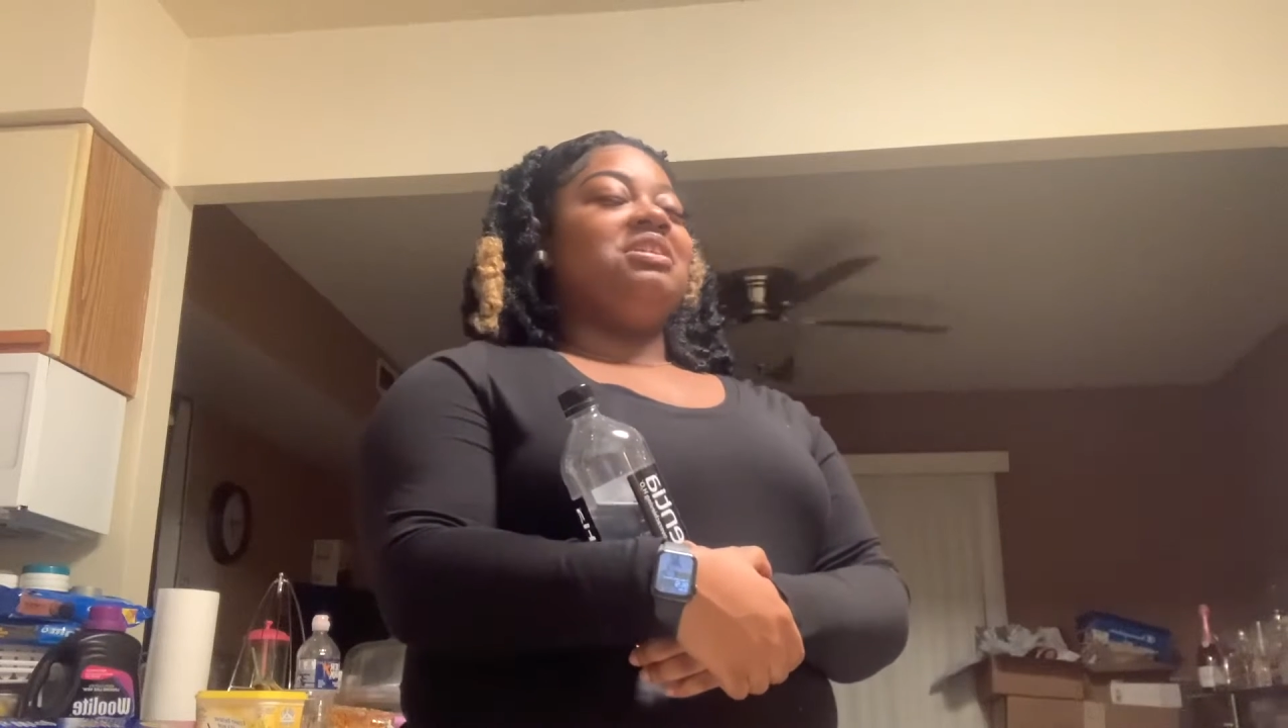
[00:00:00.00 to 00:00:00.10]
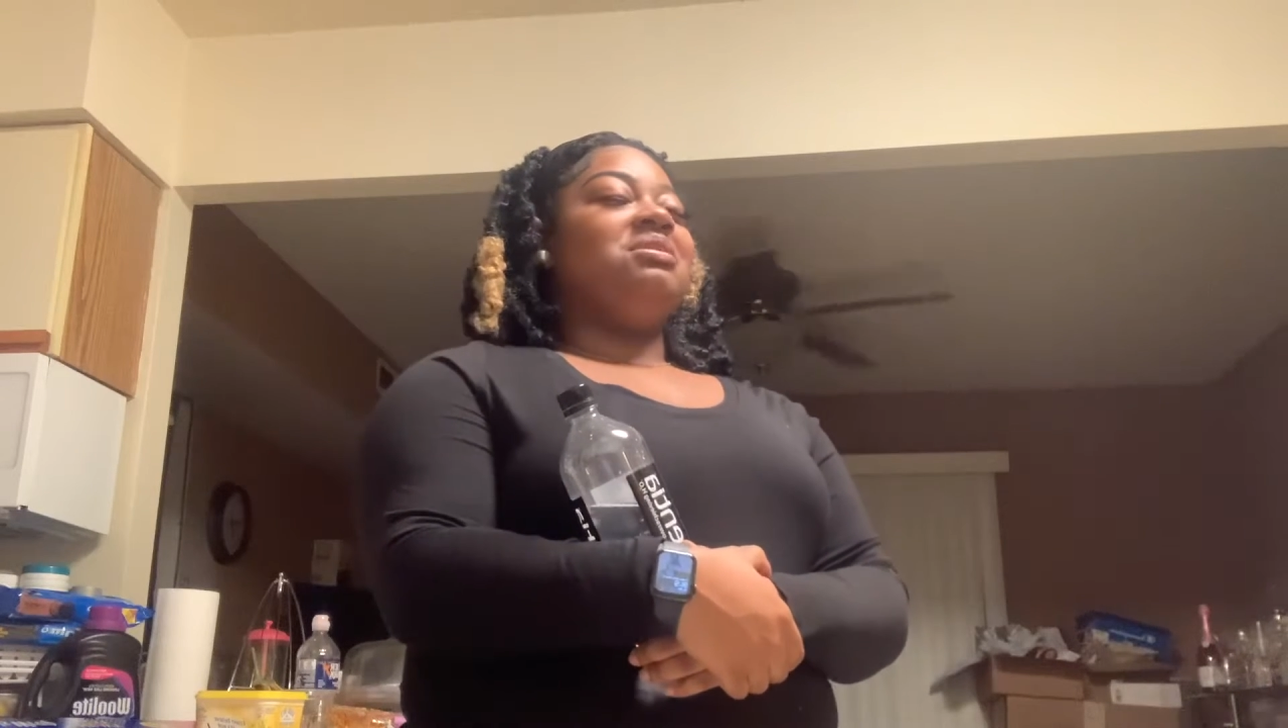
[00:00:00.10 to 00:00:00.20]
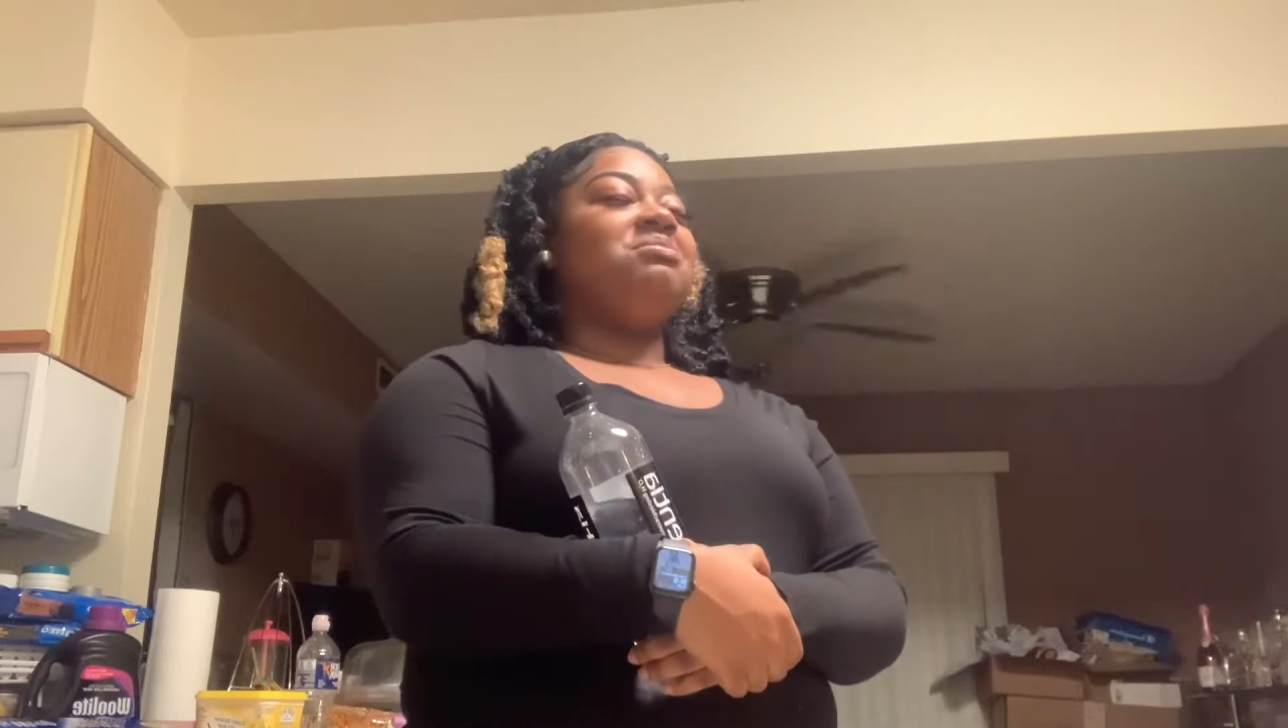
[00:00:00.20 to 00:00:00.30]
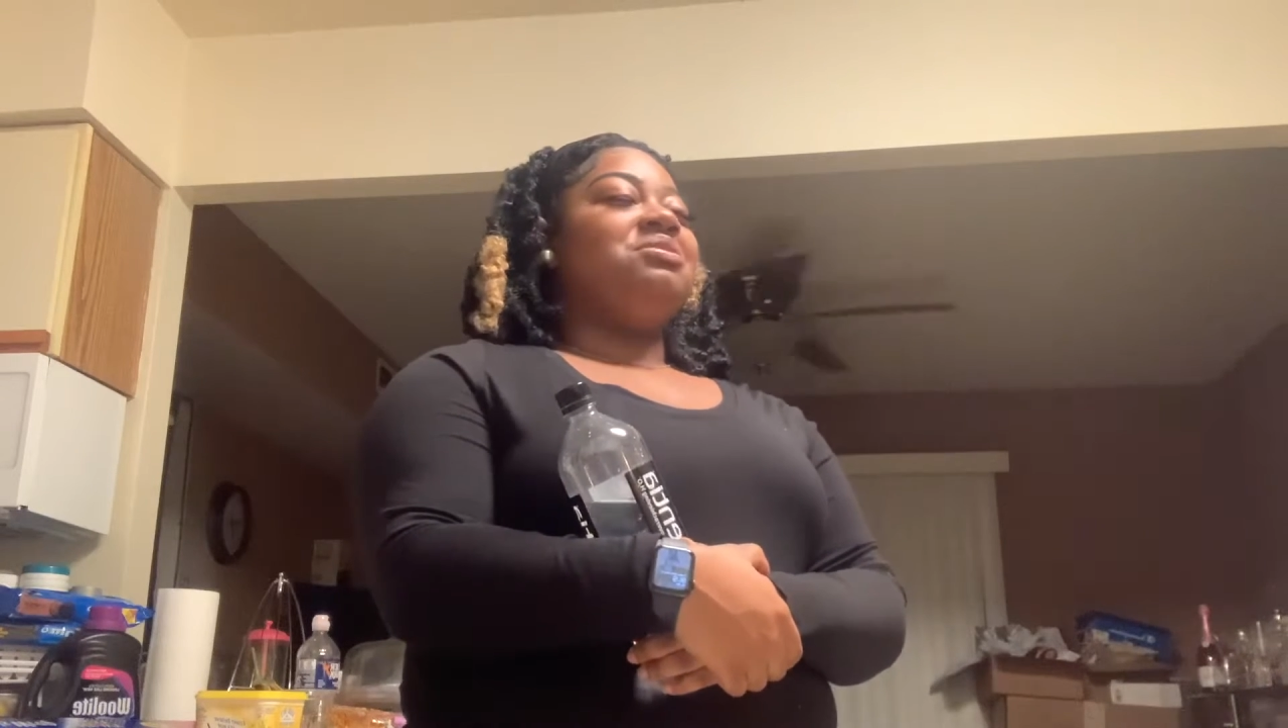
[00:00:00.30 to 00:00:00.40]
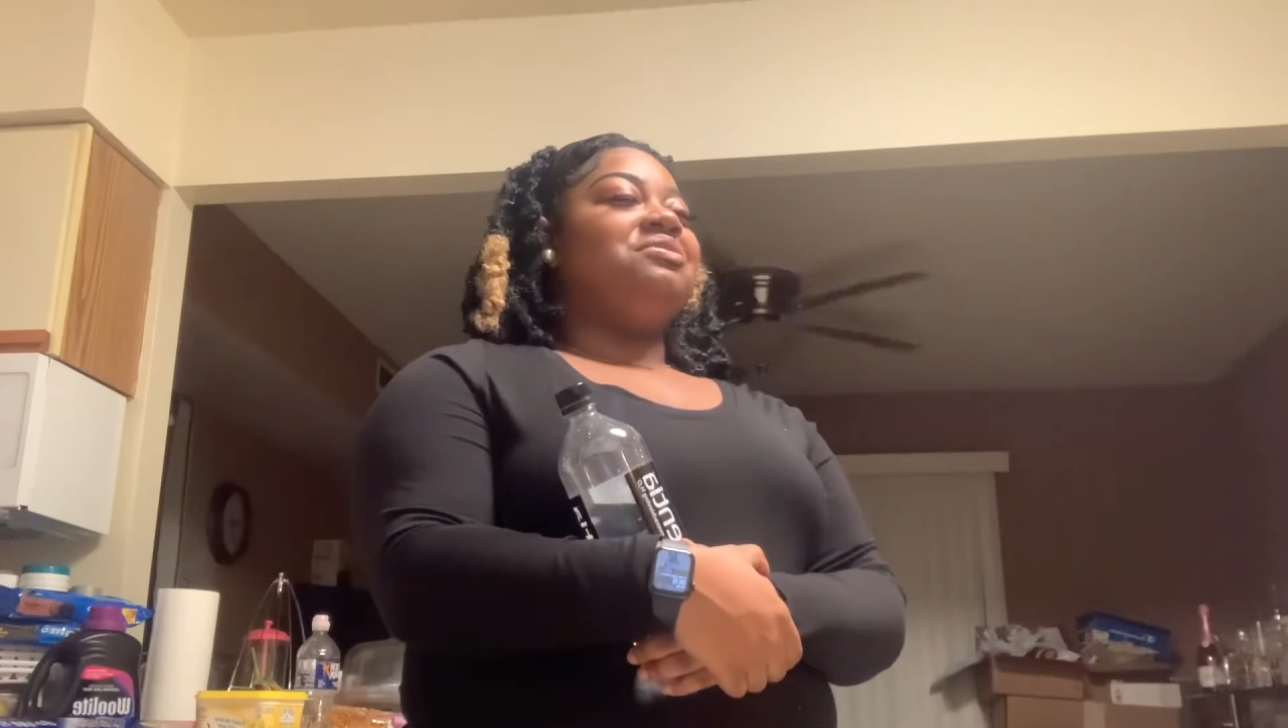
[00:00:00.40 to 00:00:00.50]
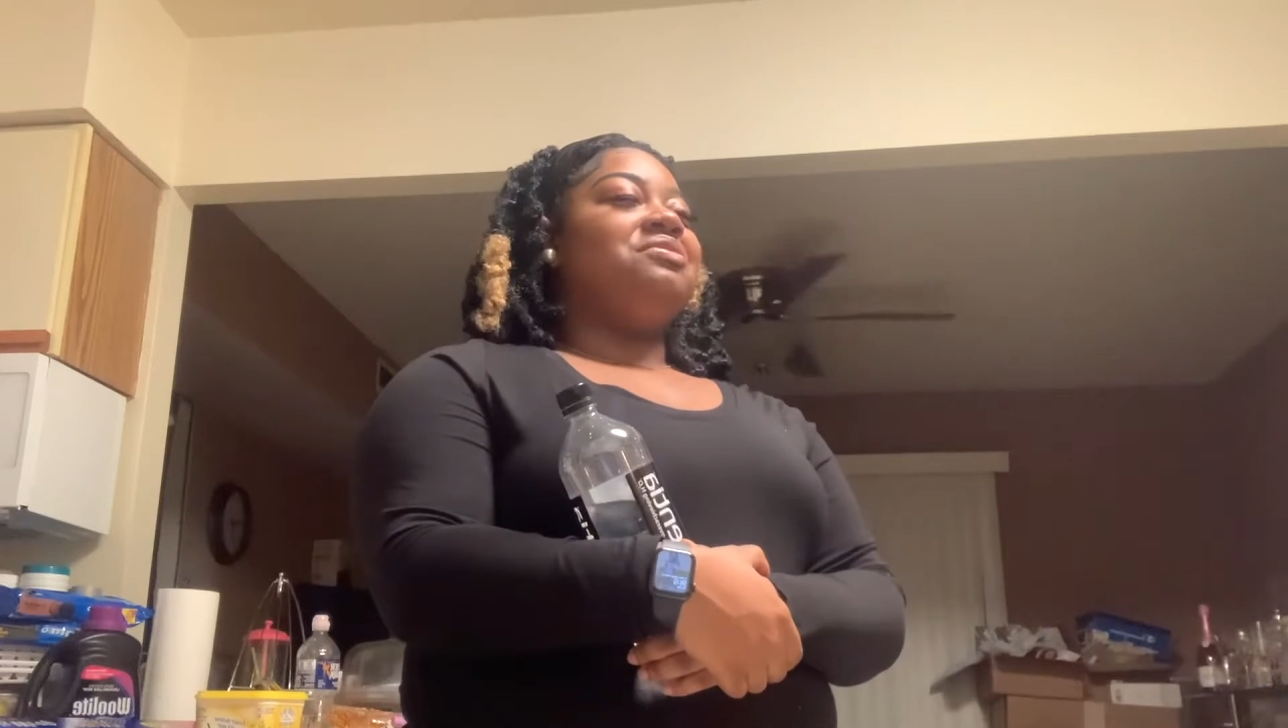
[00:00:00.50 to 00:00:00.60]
because I'm still